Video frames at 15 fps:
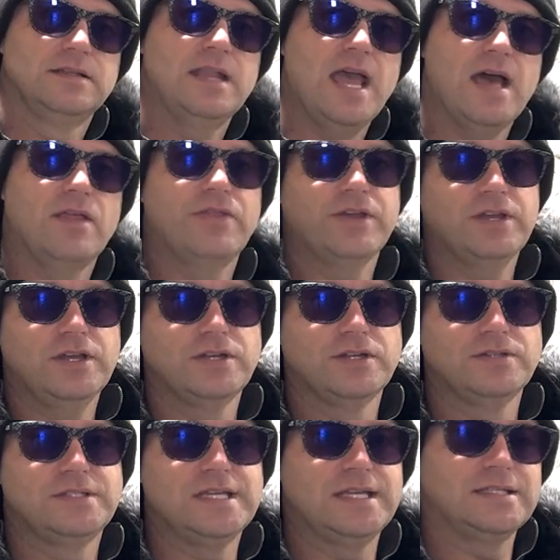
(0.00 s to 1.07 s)
Now, the good
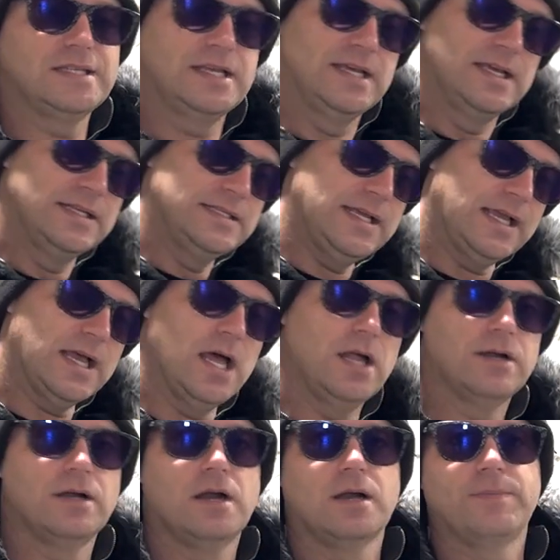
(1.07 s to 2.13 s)
news is, take
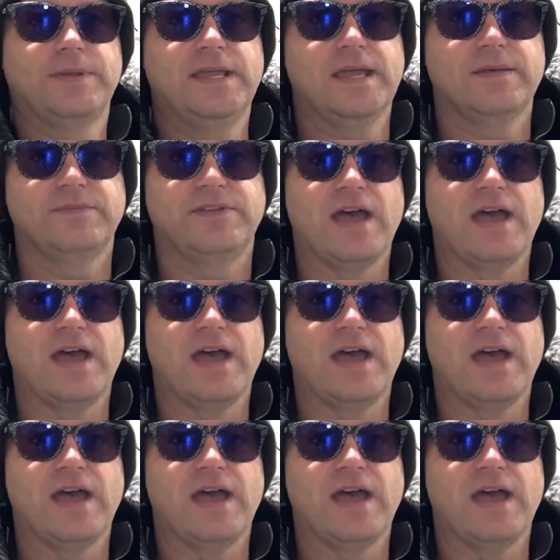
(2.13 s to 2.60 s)
100 RPMs